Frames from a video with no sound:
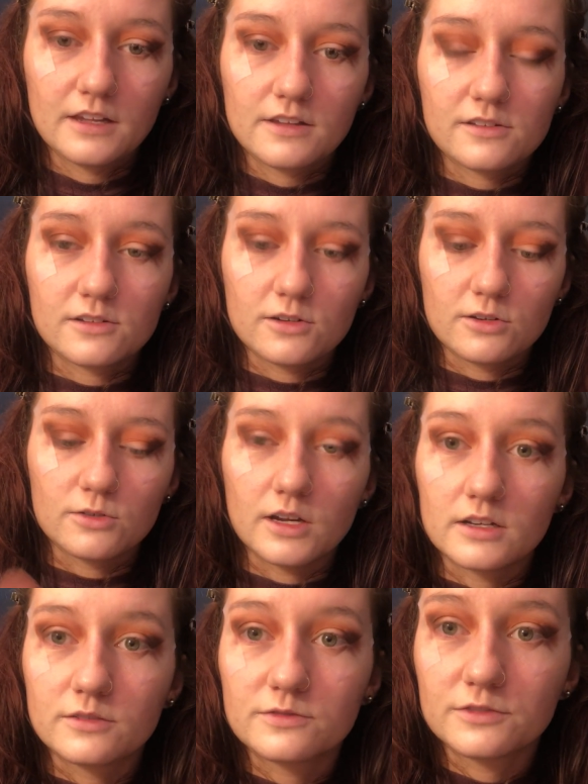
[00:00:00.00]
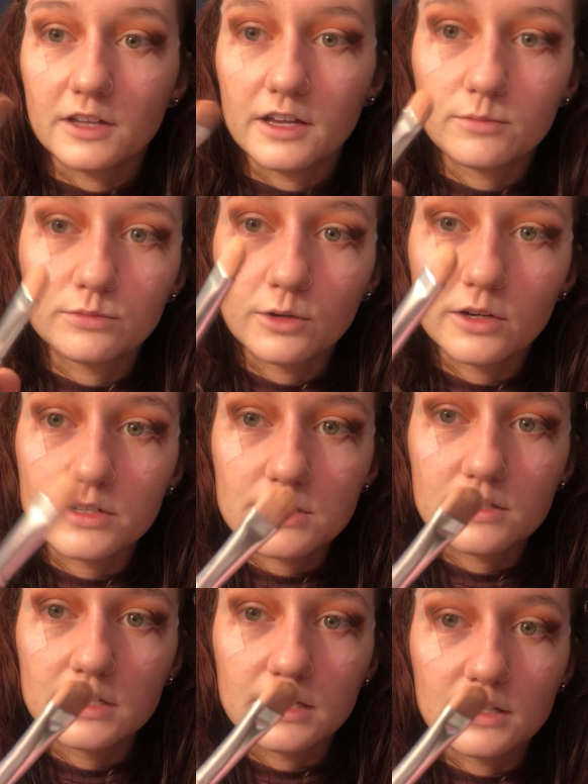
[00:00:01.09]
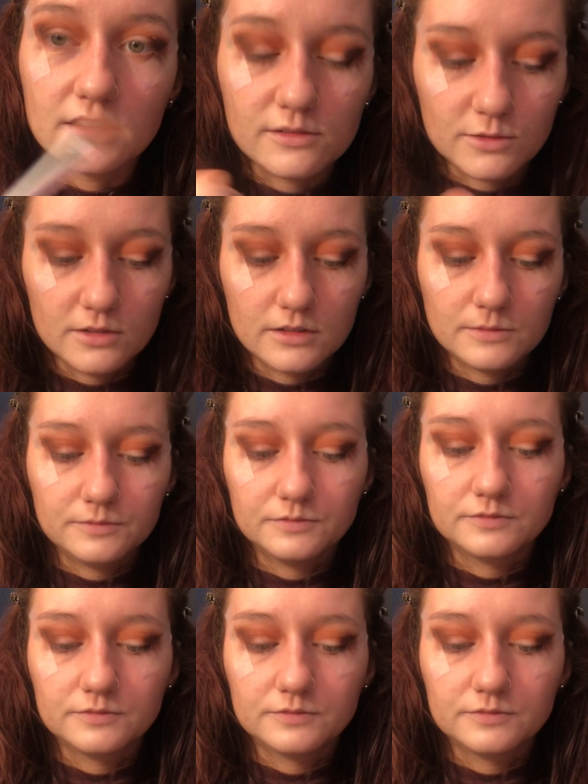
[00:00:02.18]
so on a flat brush like this one,